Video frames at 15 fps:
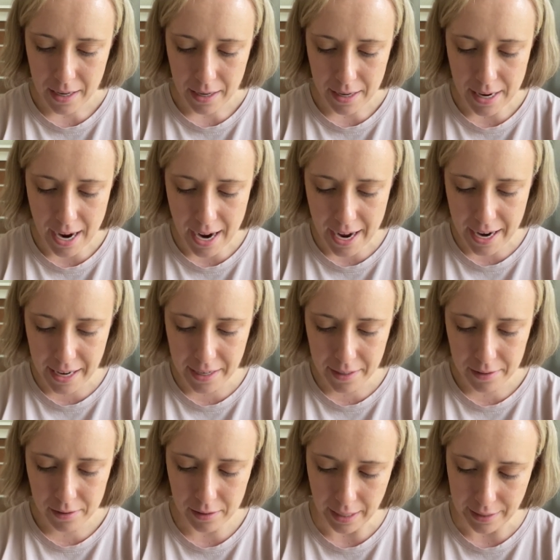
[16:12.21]

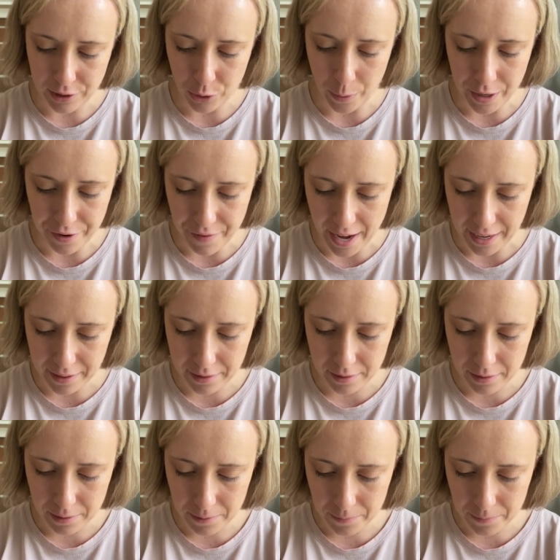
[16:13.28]
9 sine squared of x.